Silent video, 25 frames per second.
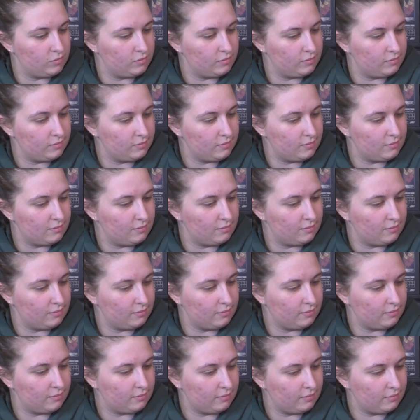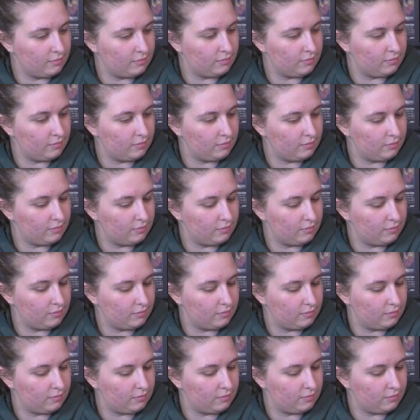
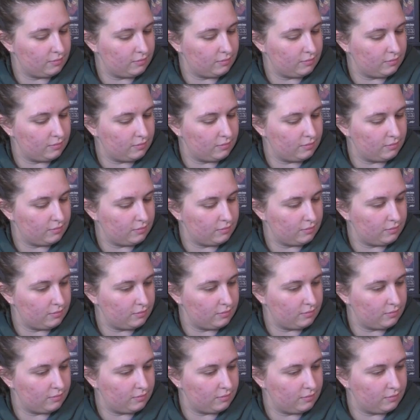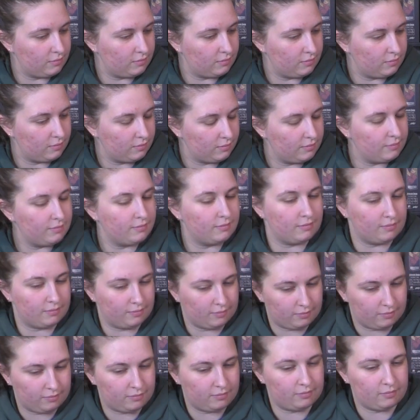
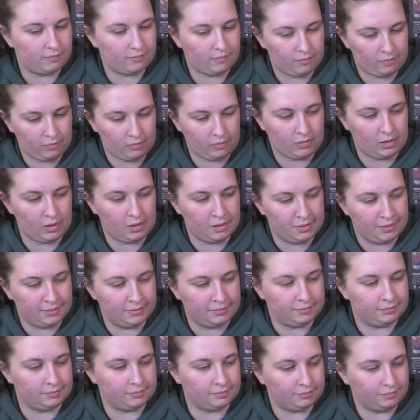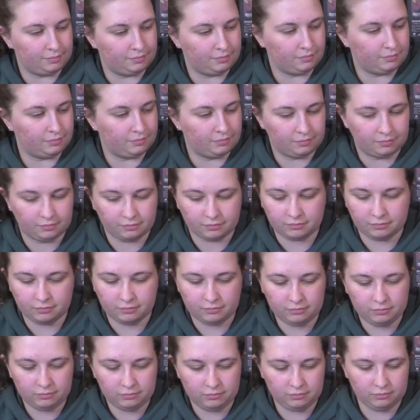
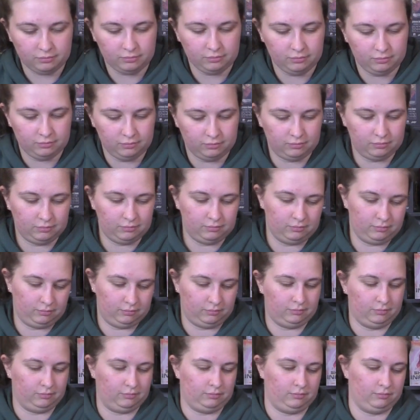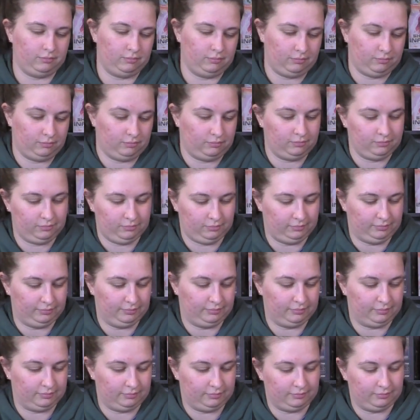(not speaking)